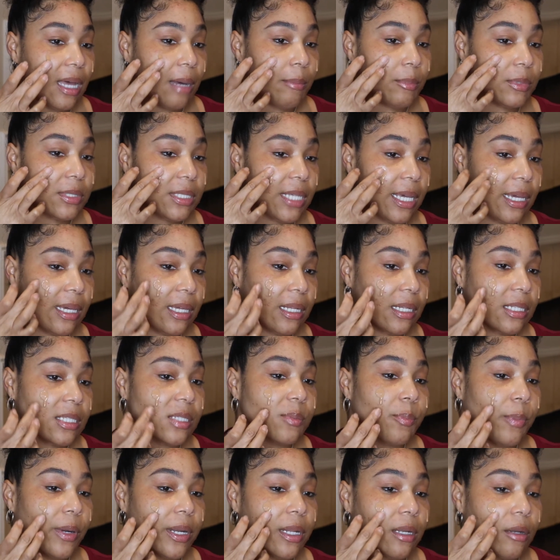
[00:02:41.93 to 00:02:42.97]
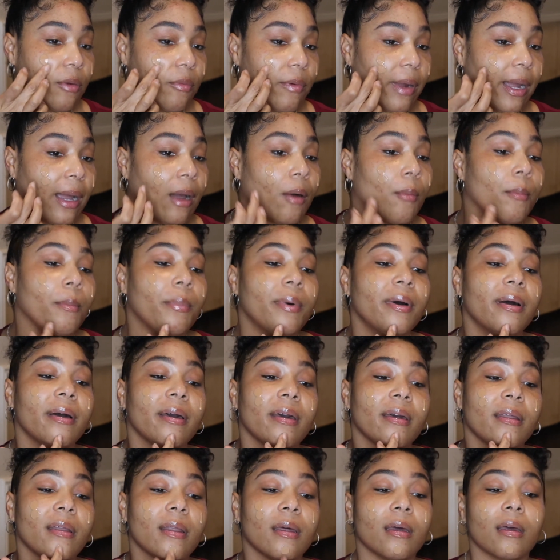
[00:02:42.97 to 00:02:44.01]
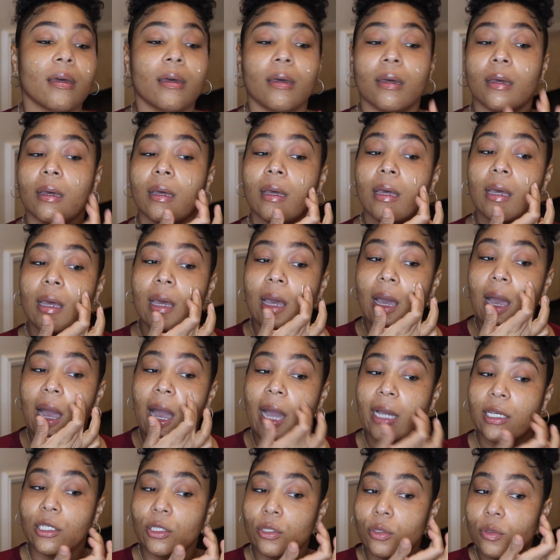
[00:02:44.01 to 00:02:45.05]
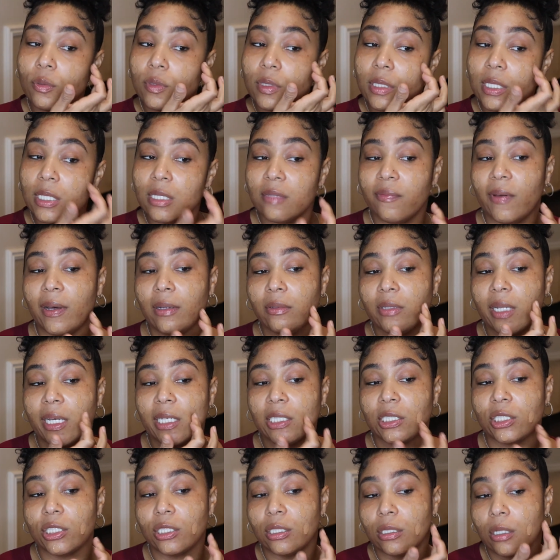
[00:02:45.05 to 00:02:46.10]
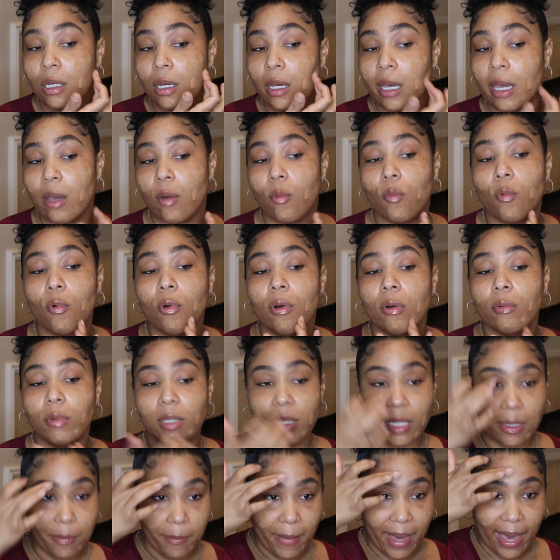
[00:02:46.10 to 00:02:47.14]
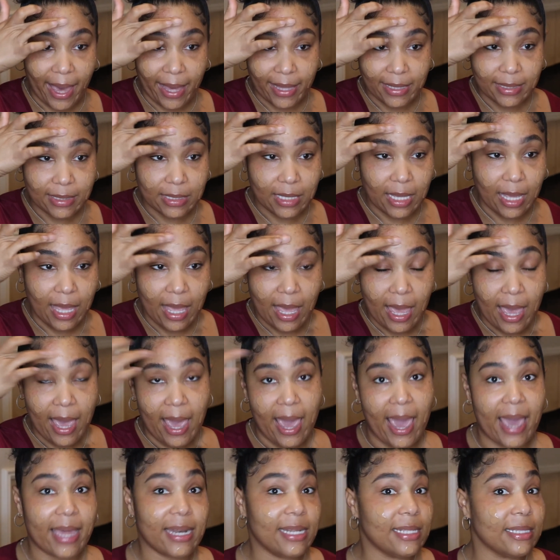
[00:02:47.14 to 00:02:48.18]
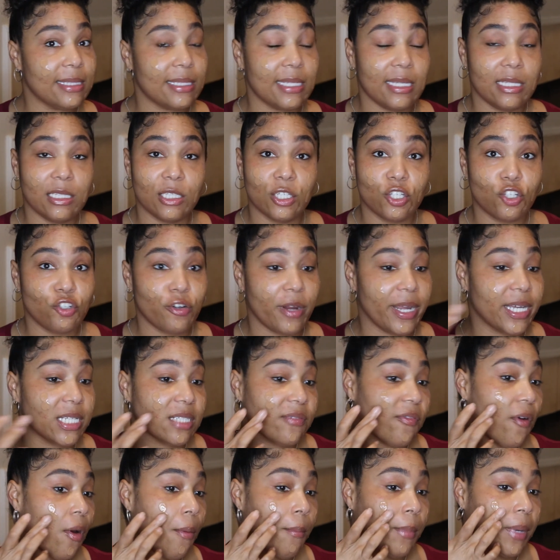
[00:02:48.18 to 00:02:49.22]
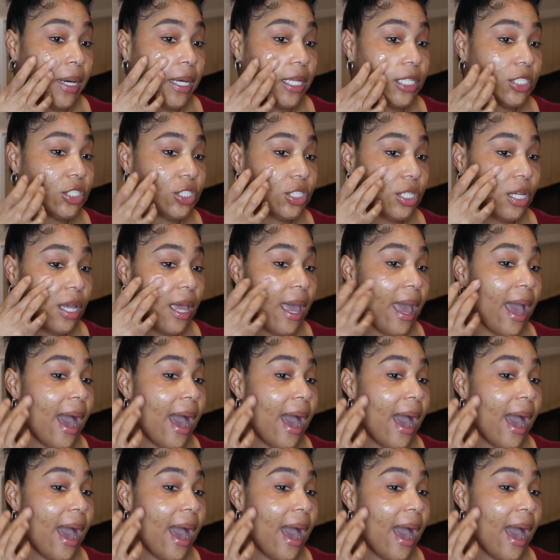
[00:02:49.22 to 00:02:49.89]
I'm gonna take it and spread it around, but I used this foundation and wore it with the mask, and it didn't transfer much.